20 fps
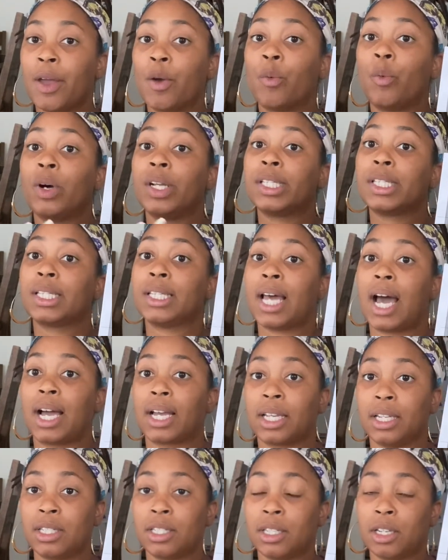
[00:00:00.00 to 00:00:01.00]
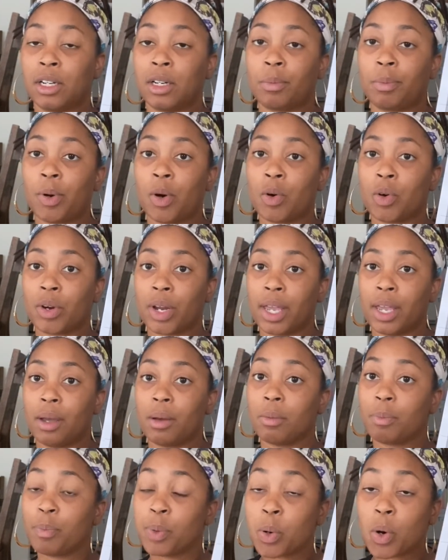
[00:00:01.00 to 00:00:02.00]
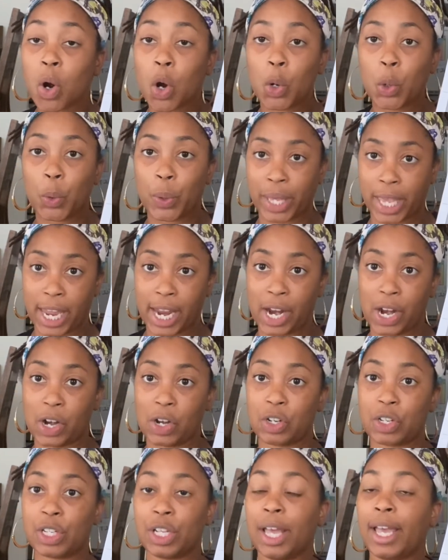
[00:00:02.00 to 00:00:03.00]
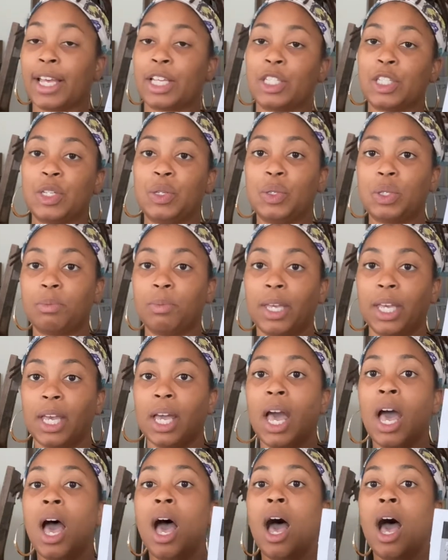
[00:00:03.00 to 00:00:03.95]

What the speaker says: and what's not considered a pro gear, excuse me.